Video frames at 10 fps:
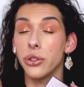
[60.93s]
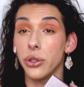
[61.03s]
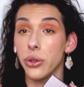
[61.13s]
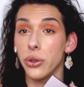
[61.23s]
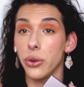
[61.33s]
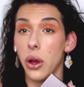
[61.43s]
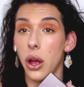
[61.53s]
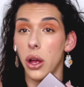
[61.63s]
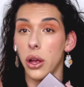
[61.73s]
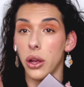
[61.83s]
to
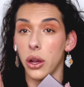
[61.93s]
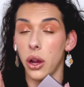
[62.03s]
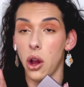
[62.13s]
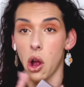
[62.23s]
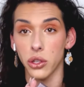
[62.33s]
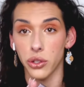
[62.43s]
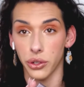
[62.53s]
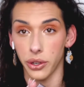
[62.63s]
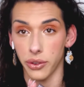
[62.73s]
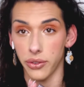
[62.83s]
contour
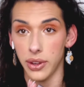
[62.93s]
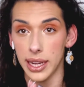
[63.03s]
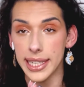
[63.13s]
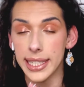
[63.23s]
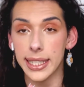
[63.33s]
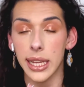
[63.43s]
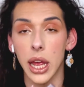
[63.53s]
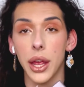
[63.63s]
your face